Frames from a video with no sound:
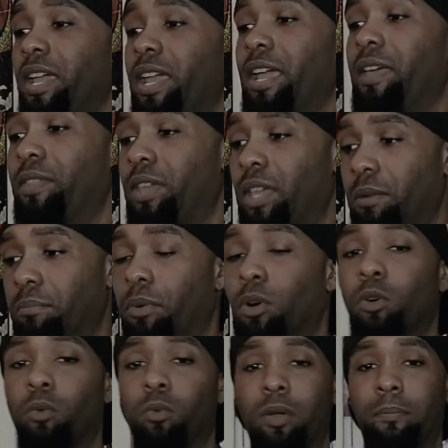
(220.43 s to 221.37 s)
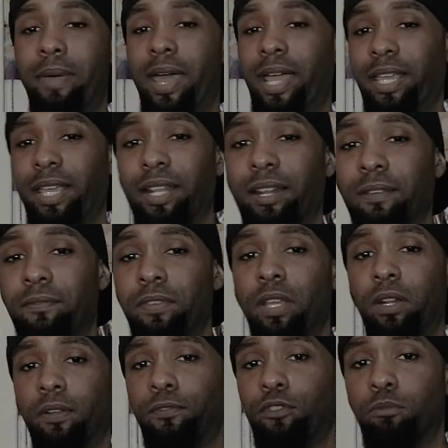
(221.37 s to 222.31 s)
And then boom, went back in and
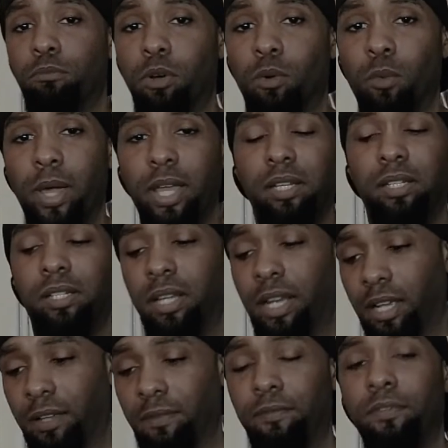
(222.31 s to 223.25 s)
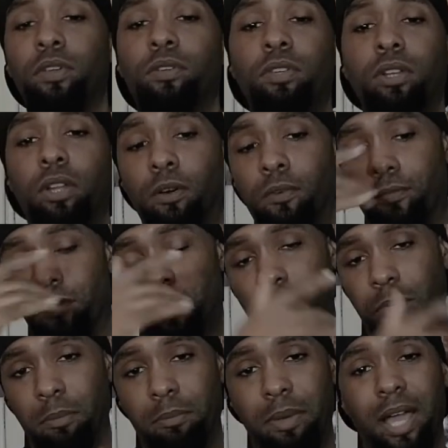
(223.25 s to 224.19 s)
hit a few more weights, and I can feel,
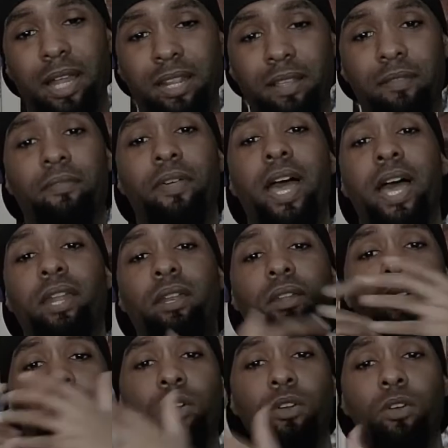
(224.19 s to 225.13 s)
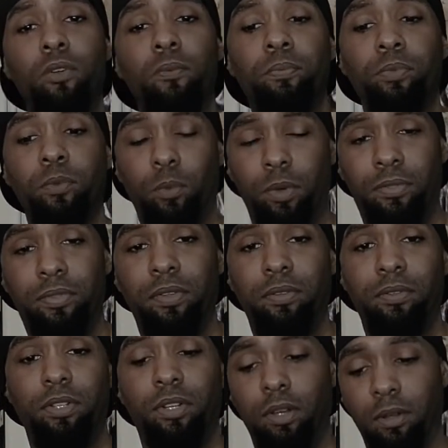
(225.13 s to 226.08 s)
from combining that with,
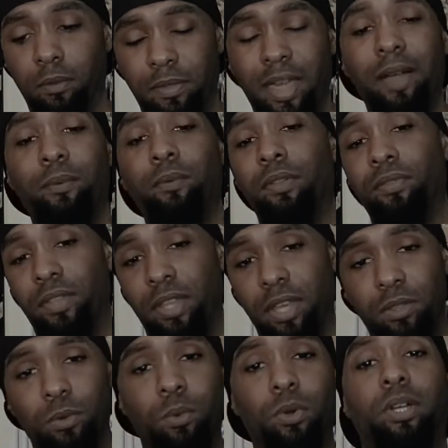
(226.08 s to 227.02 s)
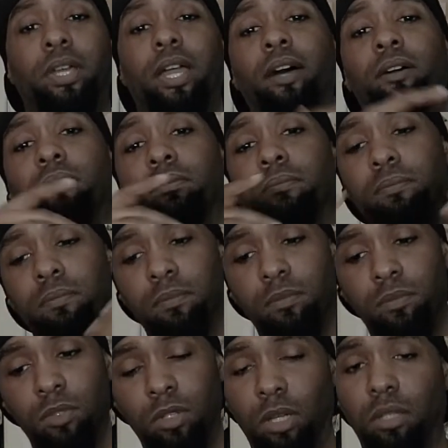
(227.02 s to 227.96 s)
with the other workout,
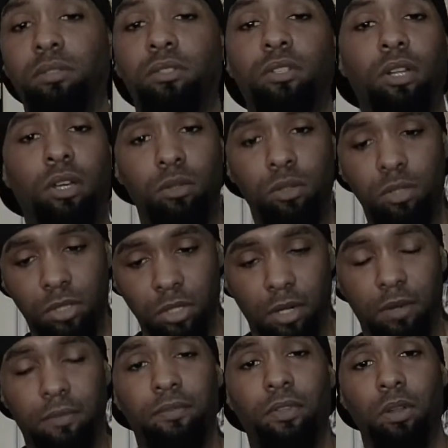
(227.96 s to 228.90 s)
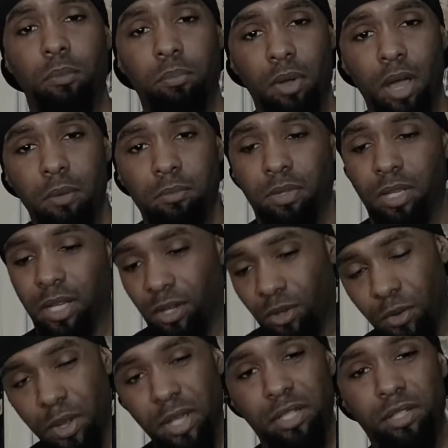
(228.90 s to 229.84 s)
you start to feel a pump. You got a
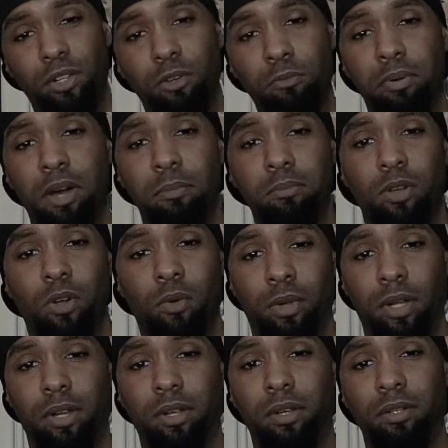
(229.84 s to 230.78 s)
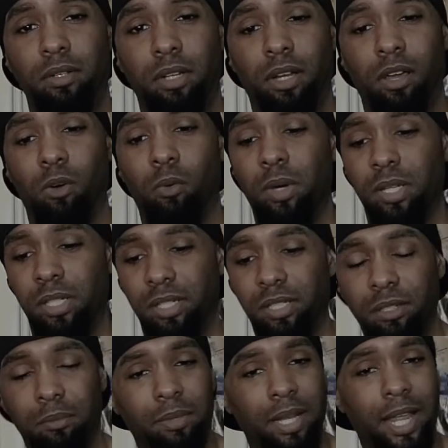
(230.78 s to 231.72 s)
crazy little pump going here. It wasn't
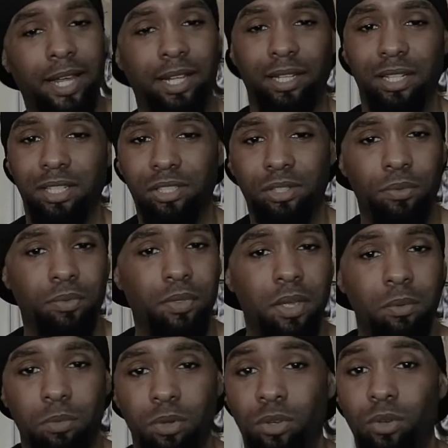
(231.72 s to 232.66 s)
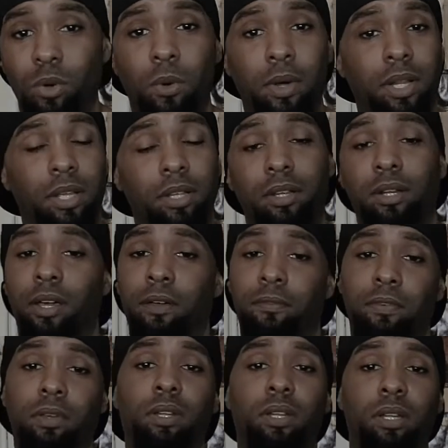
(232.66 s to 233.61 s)
some lackluster thing where you're going there, you're
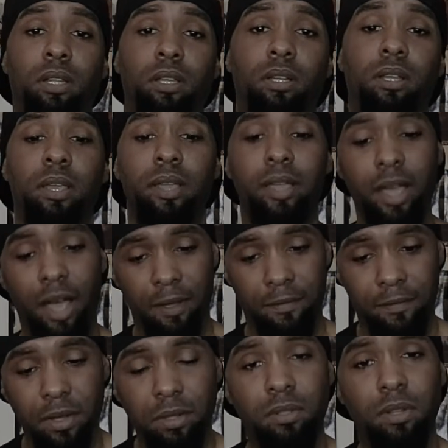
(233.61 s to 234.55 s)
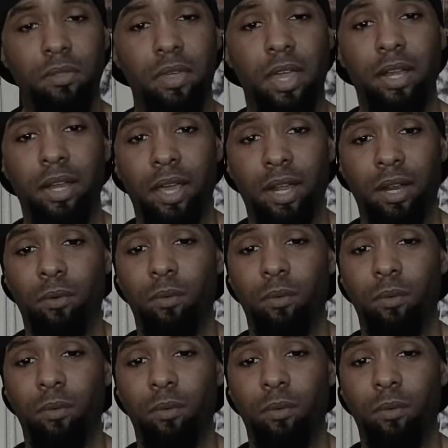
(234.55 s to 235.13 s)
not feeling it. I felt it that night.